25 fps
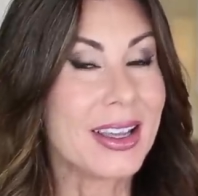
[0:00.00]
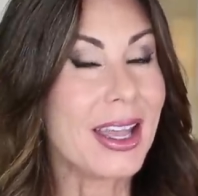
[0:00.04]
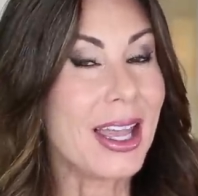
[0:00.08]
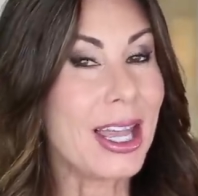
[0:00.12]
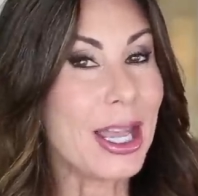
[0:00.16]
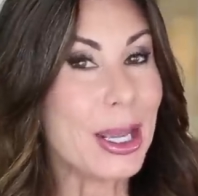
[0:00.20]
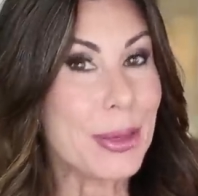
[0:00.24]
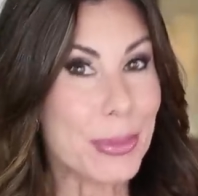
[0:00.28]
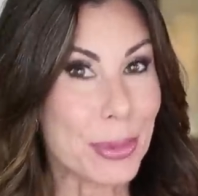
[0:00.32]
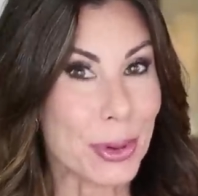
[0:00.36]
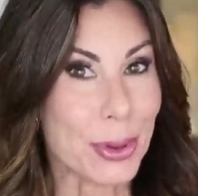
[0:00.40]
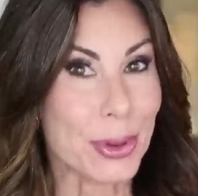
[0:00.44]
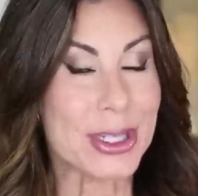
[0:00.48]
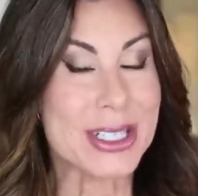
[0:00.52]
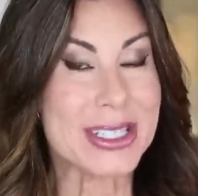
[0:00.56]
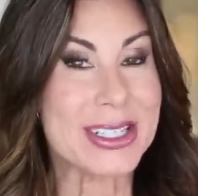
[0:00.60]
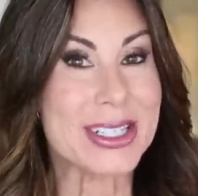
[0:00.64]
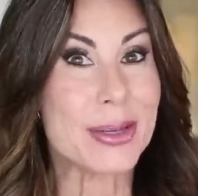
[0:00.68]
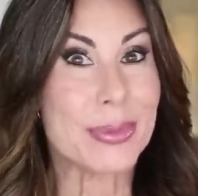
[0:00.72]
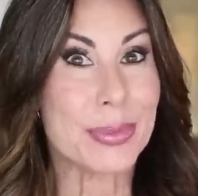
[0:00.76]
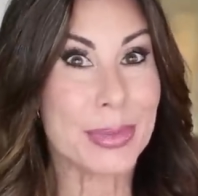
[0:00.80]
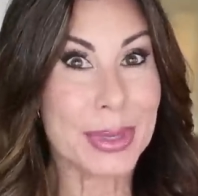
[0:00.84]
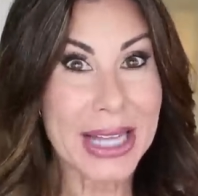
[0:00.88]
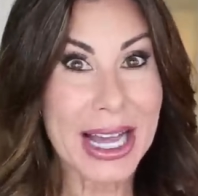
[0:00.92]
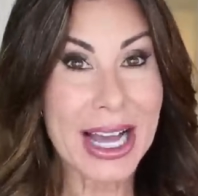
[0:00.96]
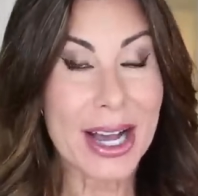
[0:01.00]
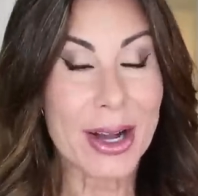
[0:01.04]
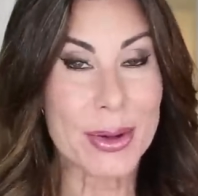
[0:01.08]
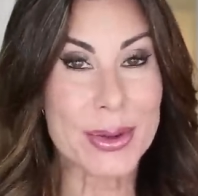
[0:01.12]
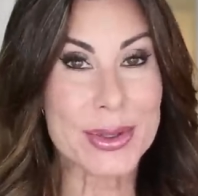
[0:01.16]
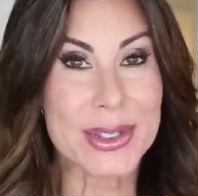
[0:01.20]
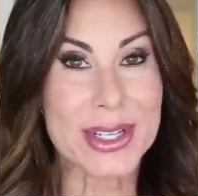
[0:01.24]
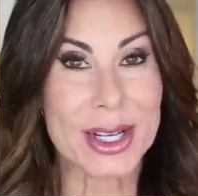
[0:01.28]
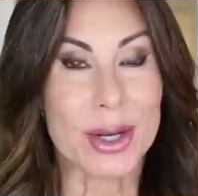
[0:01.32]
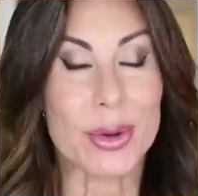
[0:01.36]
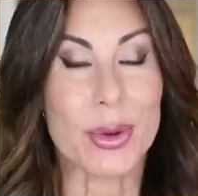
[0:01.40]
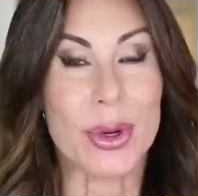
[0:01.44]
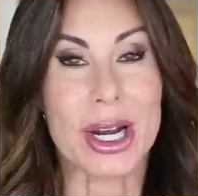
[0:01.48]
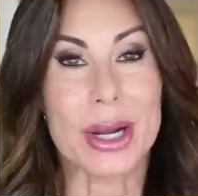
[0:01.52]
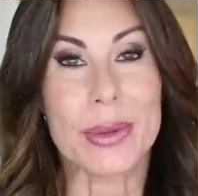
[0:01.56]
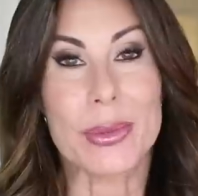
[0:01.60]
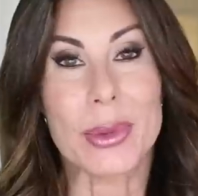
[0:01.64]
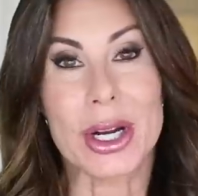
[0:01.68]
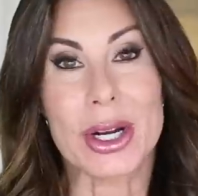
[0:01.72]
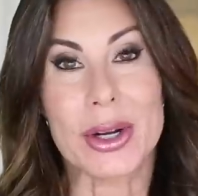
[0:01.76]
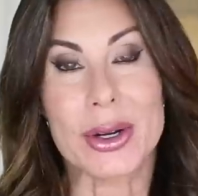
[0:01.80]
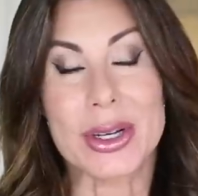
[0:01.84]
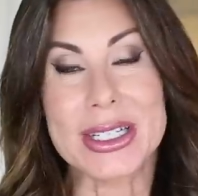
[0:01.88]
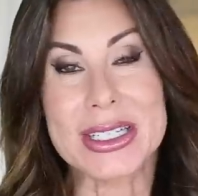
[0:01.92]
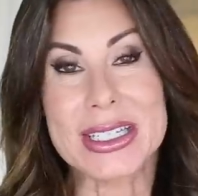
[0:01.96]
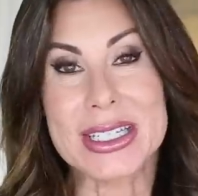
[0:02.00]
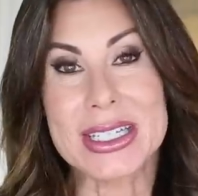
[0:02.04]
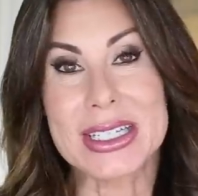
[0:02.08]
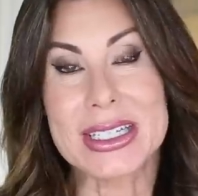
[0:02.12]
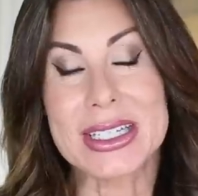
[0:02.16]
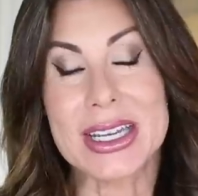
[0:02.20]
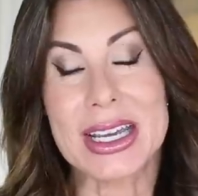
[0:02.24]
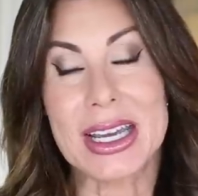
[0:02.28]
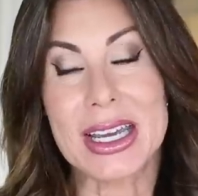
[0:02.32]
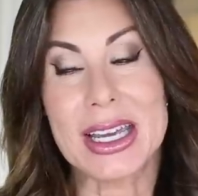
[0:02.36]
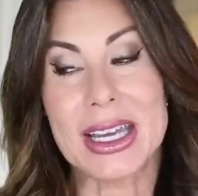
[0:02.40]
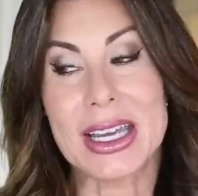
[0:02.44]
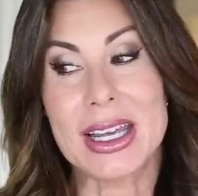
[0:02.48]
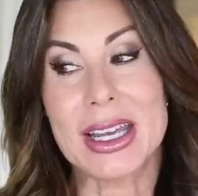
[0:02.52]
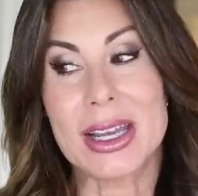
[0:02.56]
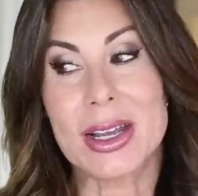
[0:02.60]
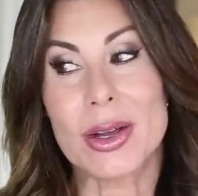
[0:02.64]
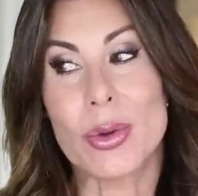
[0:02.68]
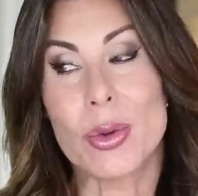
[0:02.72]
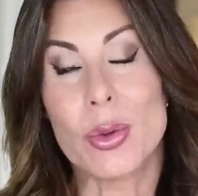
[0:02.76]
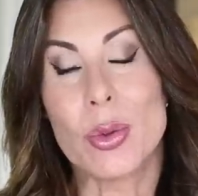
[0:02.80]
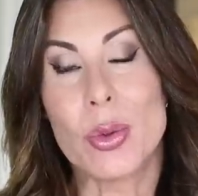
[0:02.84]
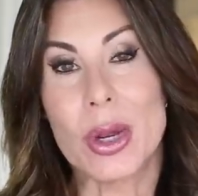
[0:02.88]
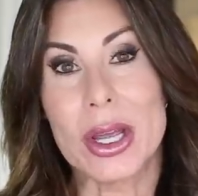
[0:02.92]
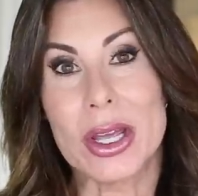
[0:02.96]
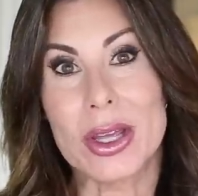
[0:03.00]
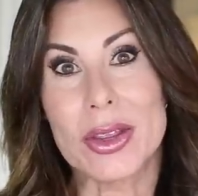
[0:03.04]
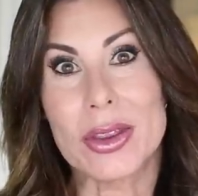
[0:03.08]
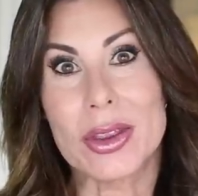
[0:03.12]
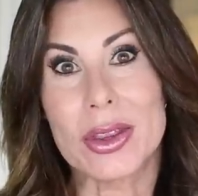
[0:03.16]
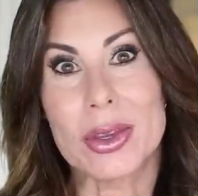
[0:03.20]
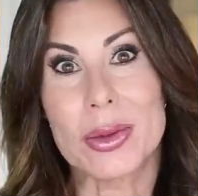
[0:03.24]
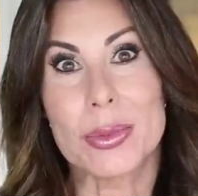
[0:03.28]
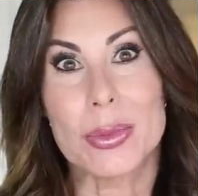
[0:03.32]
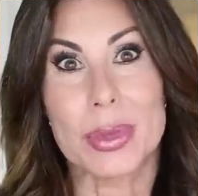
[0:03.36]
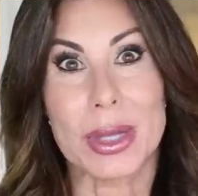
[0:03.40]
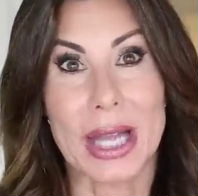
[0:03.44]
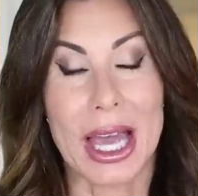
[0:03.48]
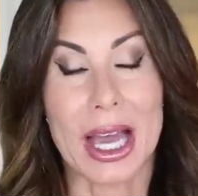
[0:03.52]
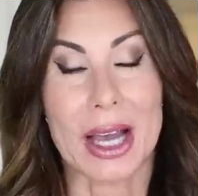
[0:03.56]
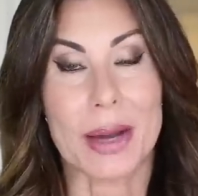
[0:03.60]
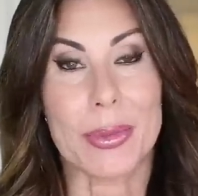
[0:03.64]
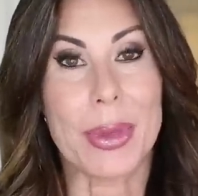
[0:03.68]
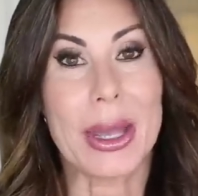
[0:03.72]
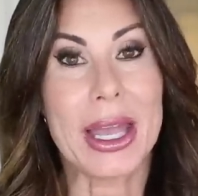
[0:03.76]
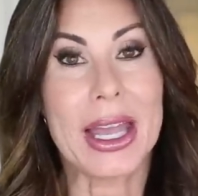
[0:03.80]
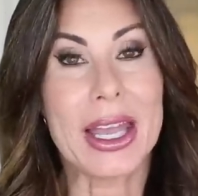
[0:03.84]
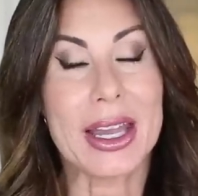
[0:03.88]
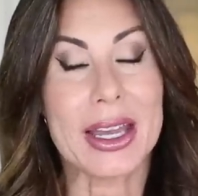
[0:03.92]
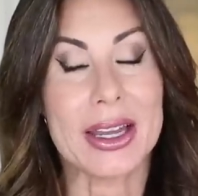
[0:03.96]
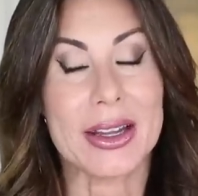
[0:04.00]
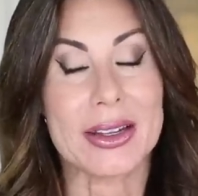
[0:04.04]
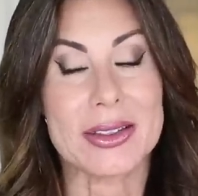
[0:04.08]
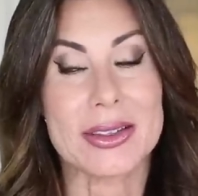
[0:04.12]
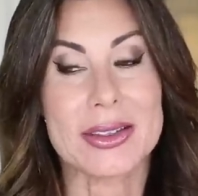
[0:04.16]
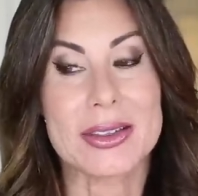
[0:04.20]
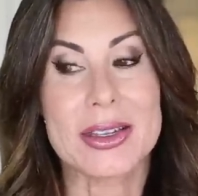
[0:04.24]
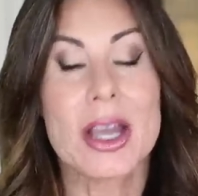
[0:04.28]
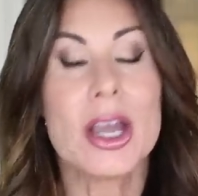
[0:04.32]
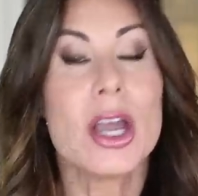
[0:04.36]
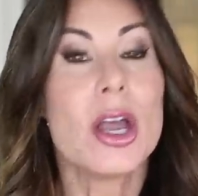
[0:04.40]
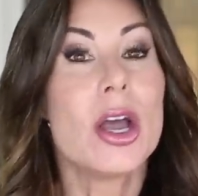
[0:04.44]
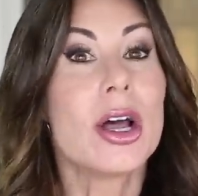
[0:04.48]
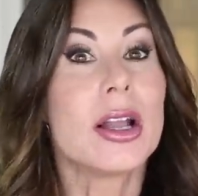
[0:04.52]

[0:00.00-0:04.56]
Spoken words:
a printed blouse like what I'm wearing today with black pants.